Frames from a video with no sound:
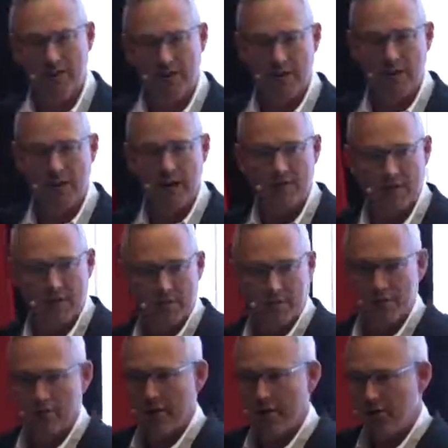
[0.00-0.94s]
in the live
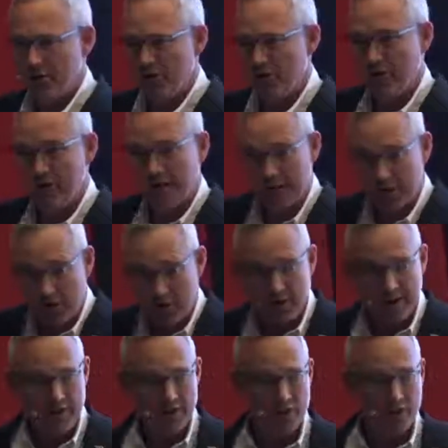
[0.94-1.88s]
demonstration, when they
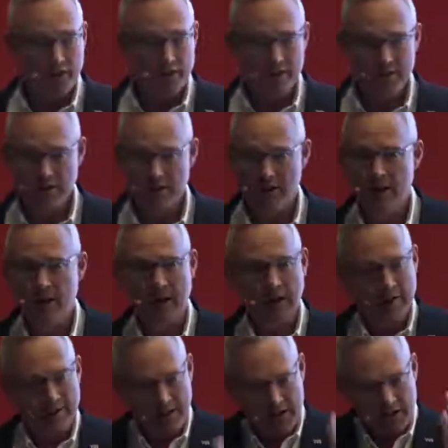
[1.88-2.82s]
screen shares,
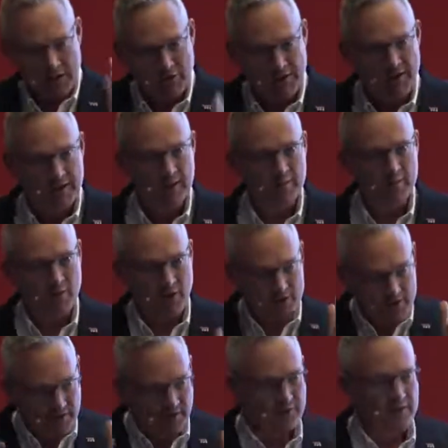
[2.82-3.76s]
they're screening them on
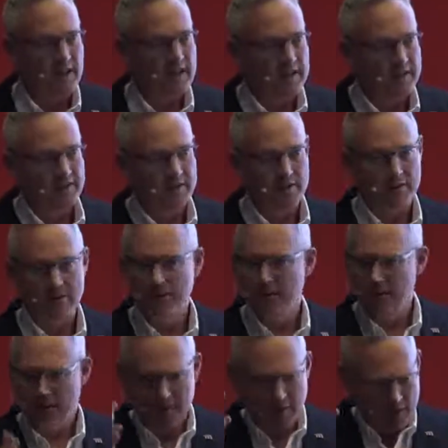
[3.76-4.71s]
different lenses.
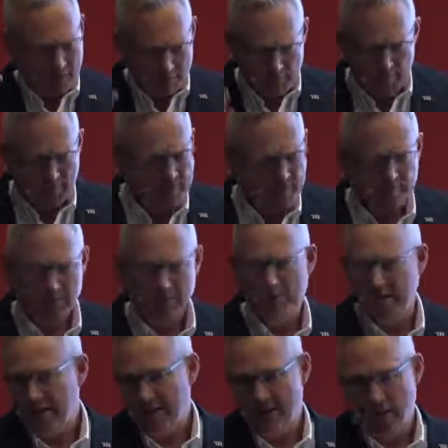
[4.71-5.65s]
Momentum
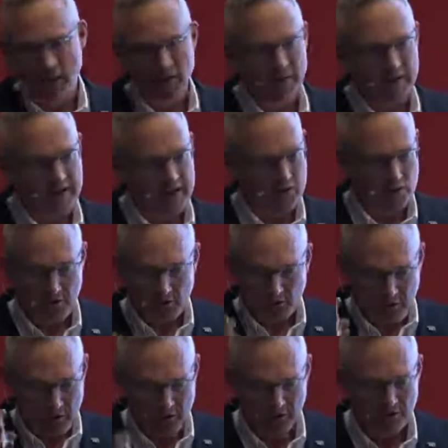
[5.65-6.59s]
in her
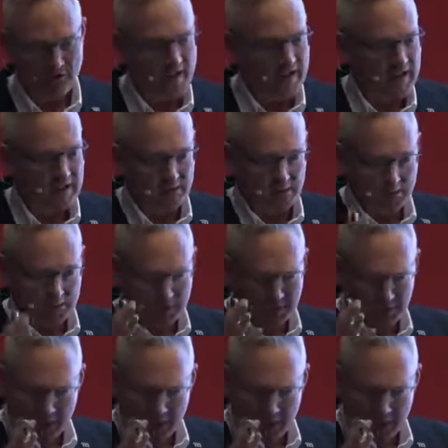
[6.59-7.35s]
example, value,